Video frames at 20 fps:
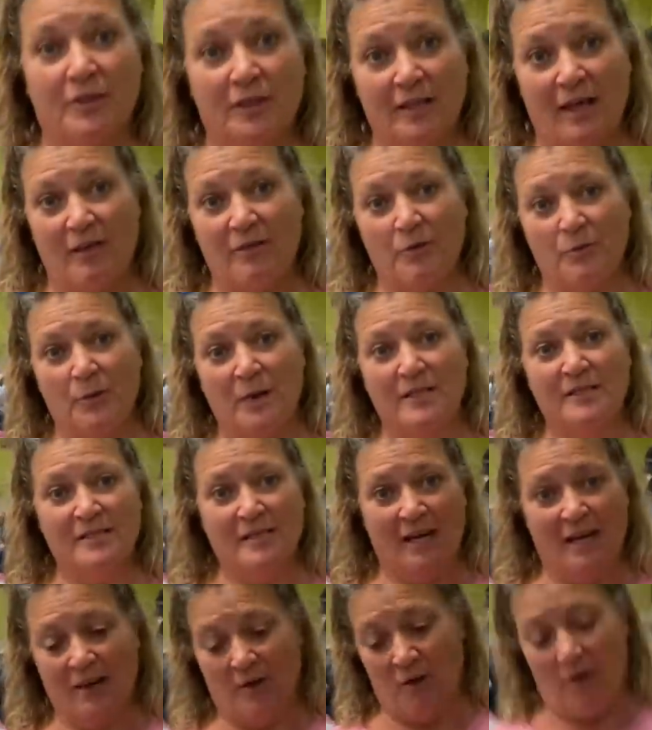leather ones
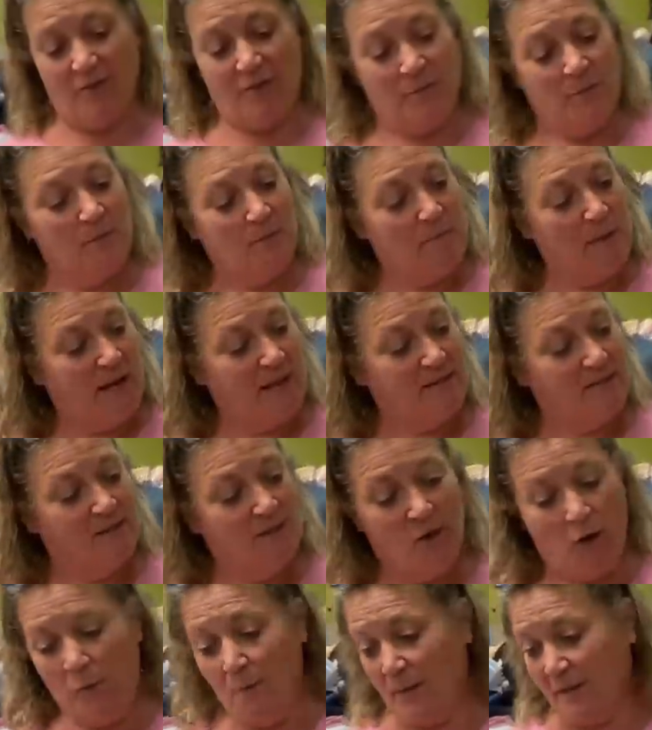that I got them in
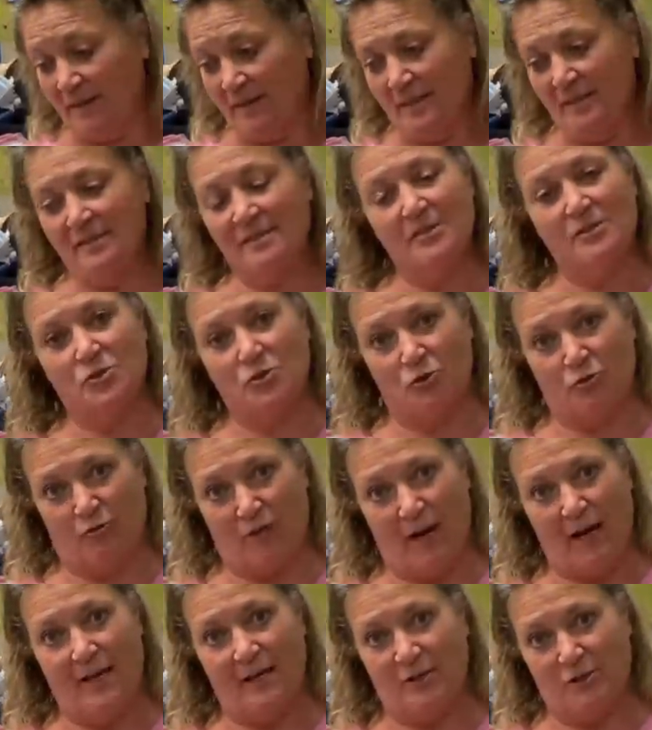Mexico, but this is
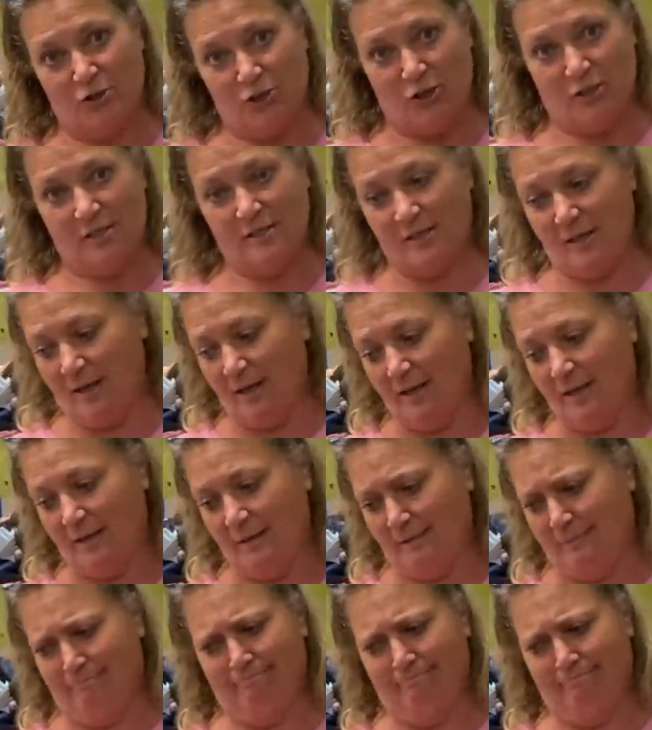great. Just like,